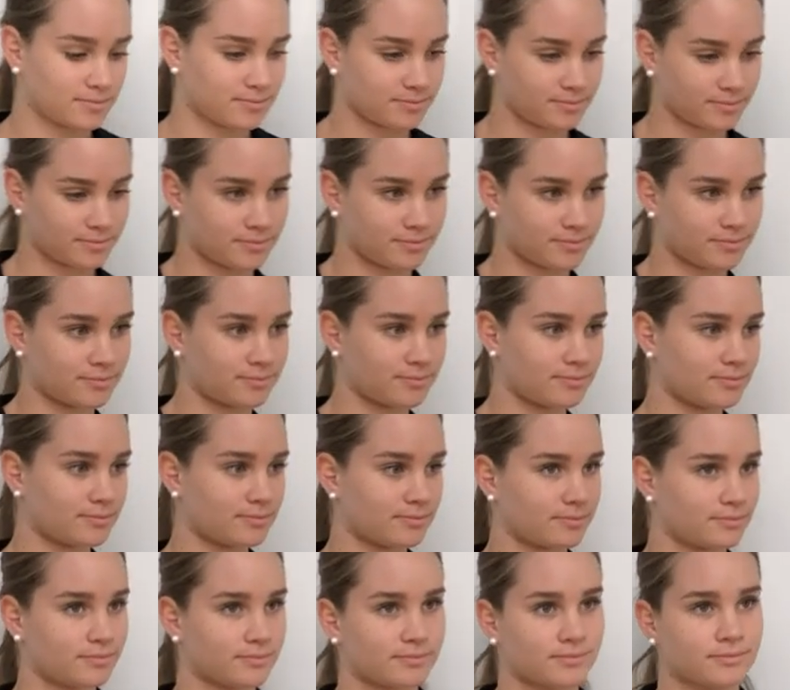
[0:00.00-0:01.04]

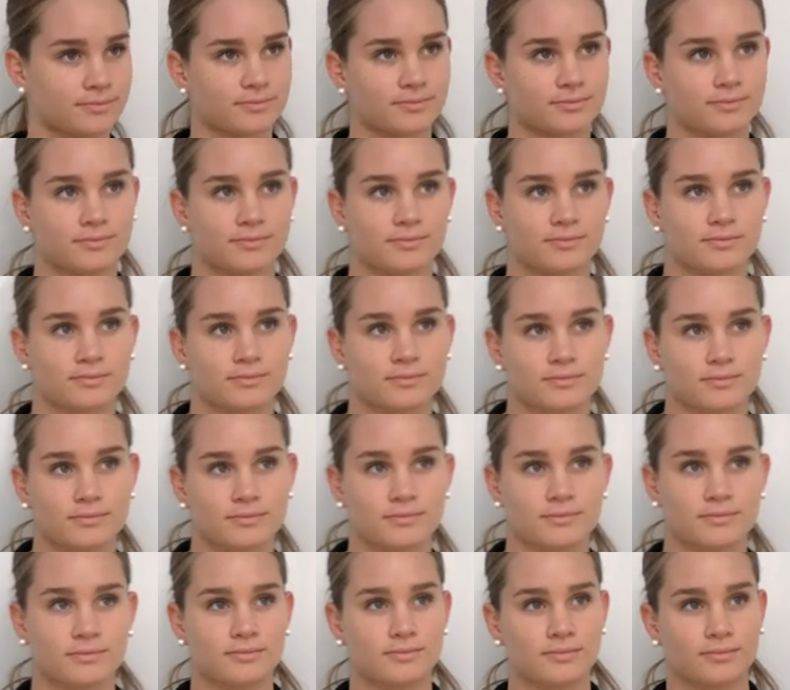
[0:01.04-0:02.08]

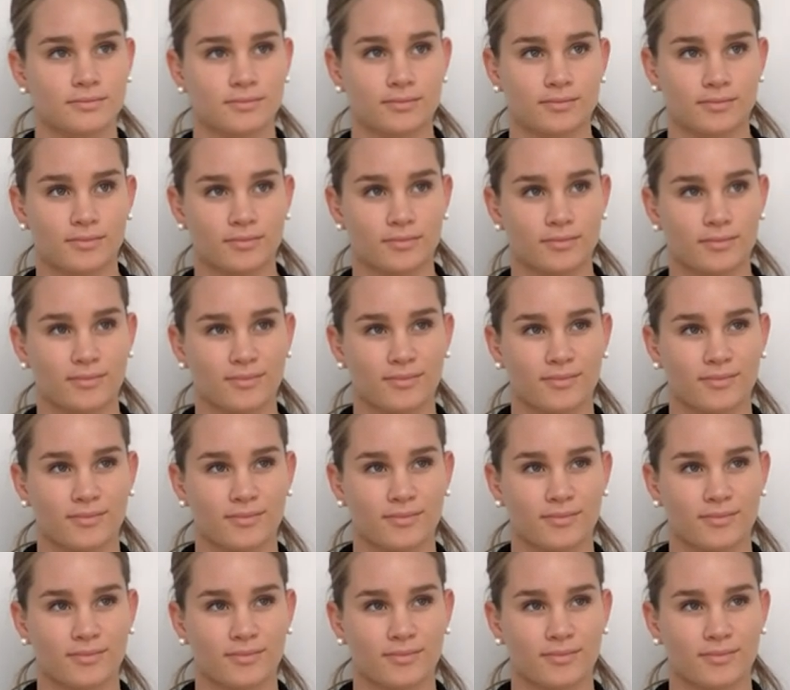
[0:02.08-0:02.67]
(silence)